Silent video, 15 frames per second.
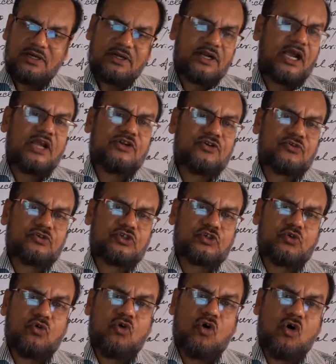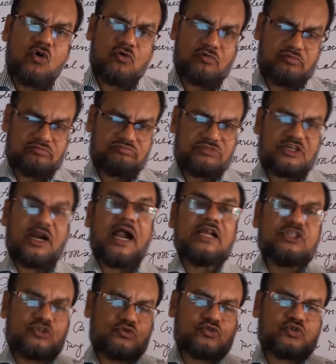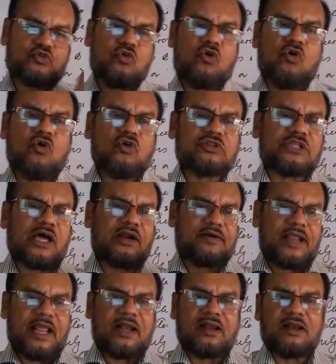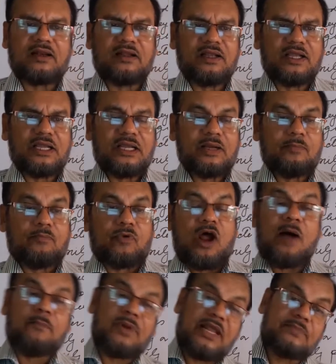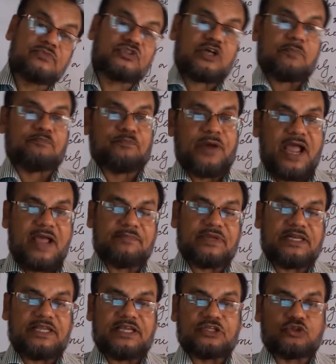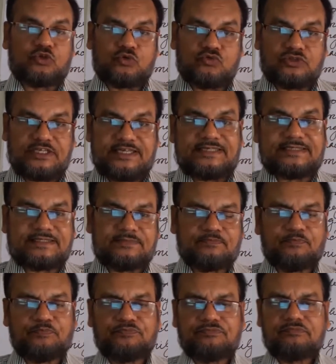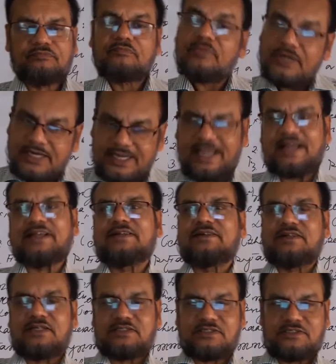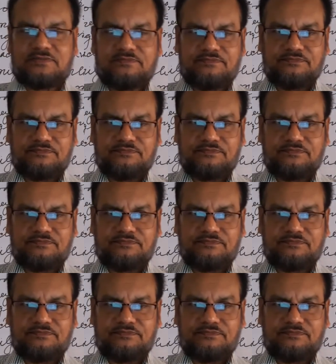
tries to show the real problems of family through these characters.